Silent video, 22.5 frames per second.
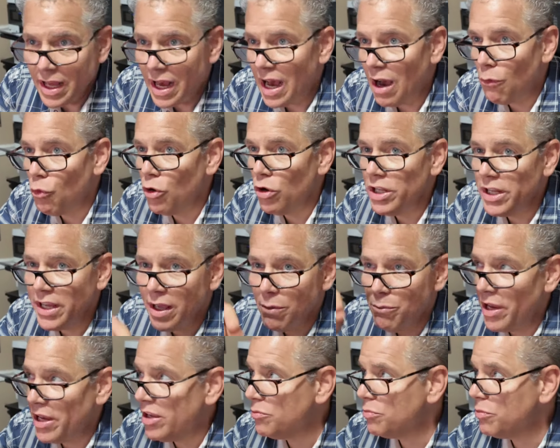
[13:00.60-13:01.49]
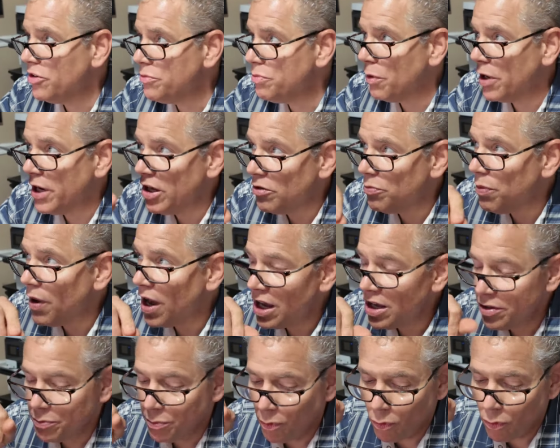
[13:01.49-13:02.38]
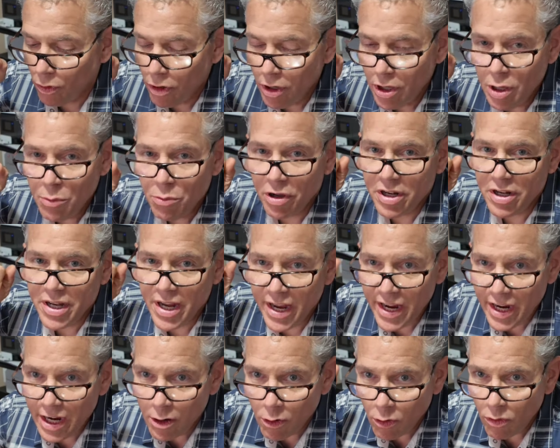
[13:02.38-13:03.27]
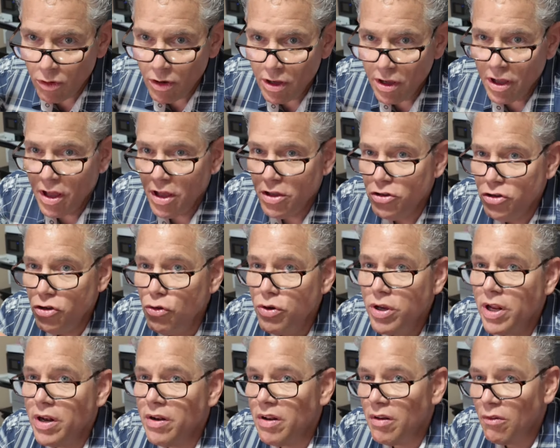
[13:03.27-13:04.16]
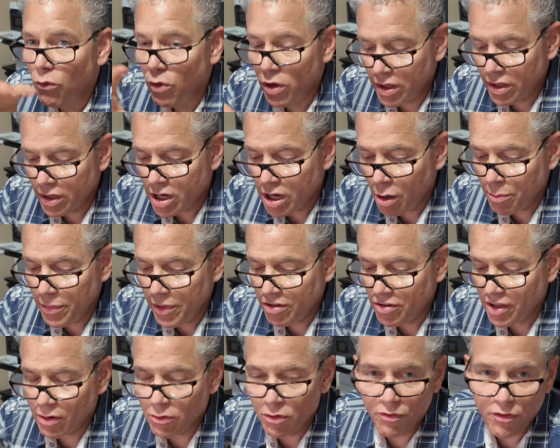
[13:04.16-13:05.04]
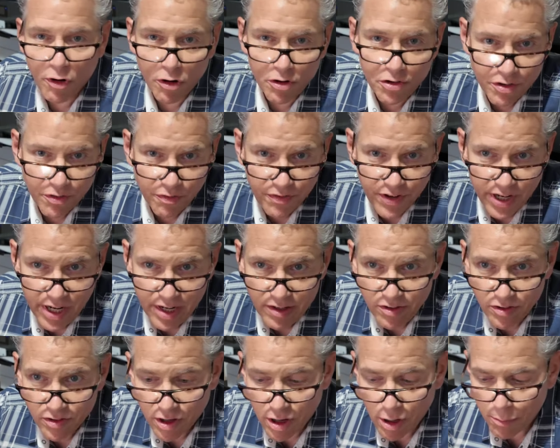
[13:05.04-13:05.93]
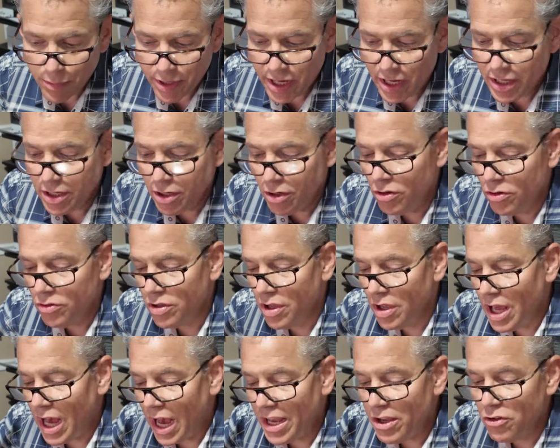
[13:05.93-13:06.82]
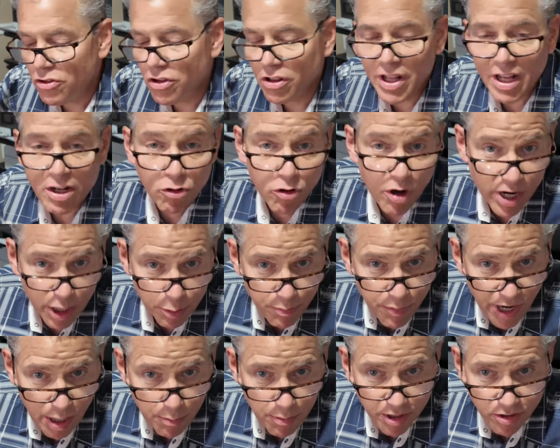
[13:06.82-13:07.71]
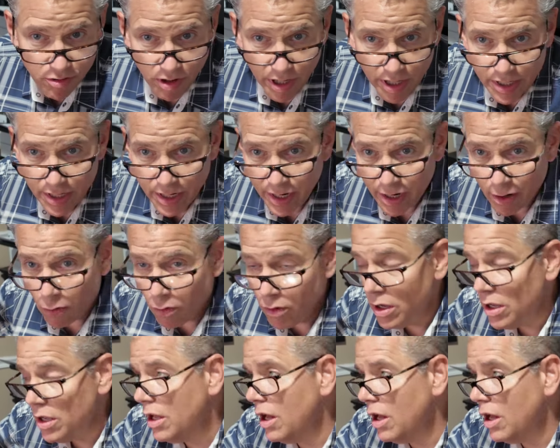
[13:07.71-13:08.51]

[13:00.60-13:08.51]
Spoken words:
I wanted to make as much money as possible. But now, you can, with companies like Reverse the Fees is a company I use electronic payments right now.